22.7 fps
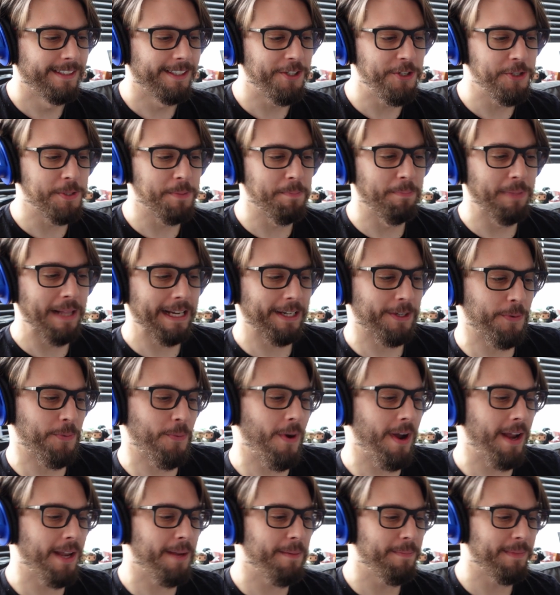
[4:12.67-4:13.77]
use in black and
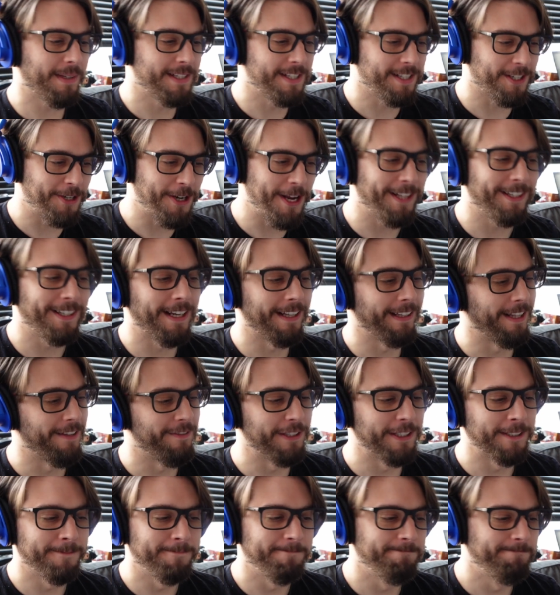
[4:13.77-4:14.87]
white, mix of color. I love
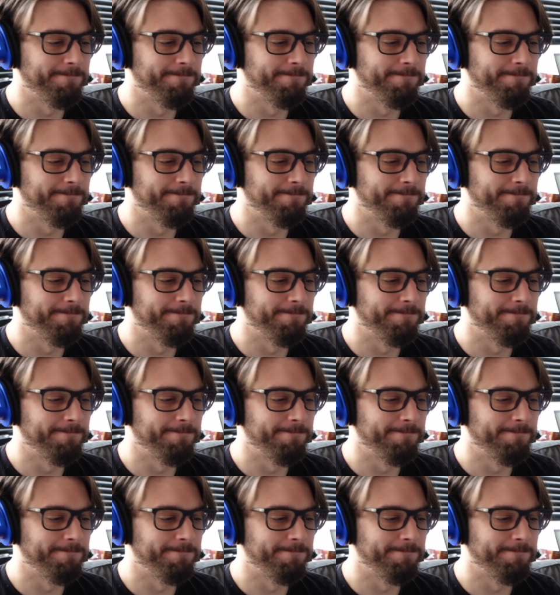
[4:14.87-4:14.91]
it.